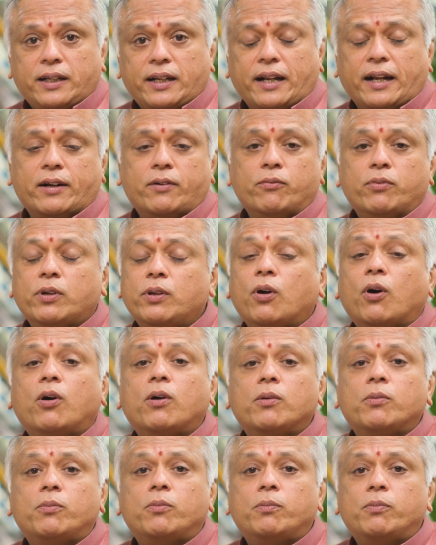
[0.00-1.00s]
and we'll
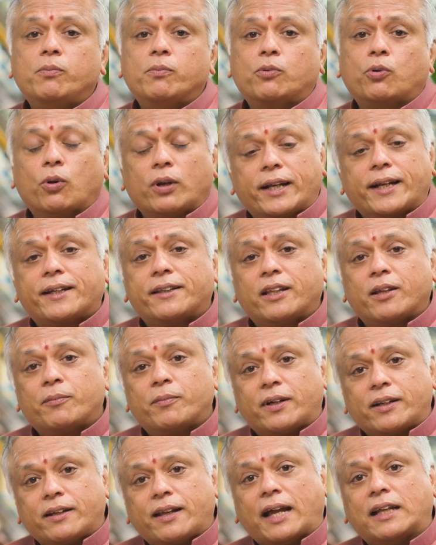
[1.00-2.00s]
all collate them
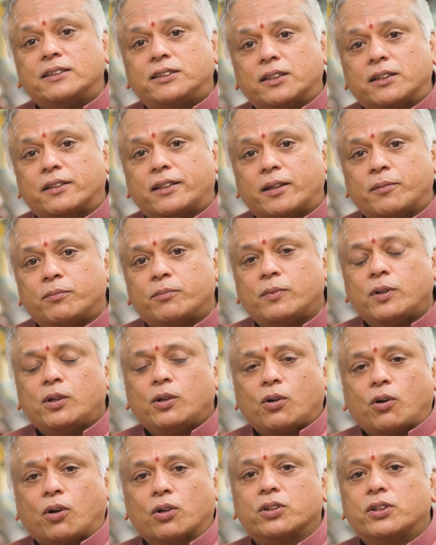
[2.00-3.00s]
and answer them
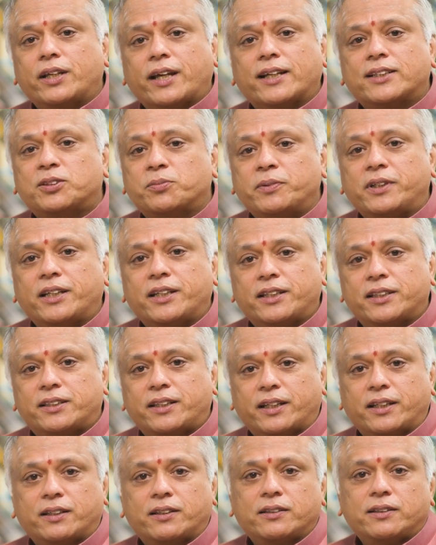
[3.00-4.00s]
on the Ask Me
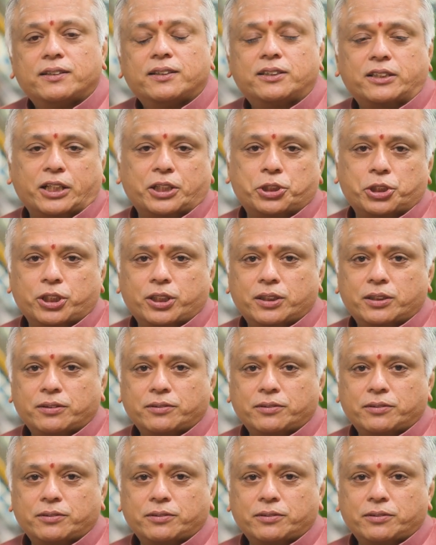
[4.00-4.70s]
Anything session.